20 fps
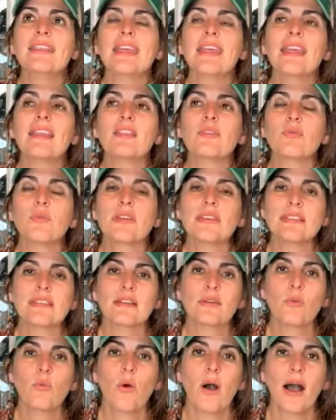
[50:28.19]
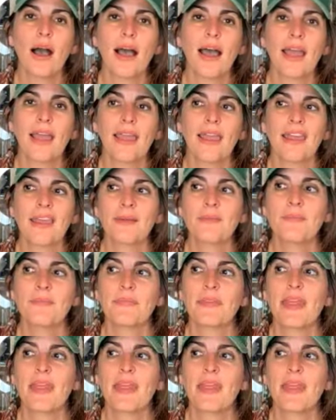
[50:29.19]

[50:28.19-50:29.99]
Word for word: think the reason why,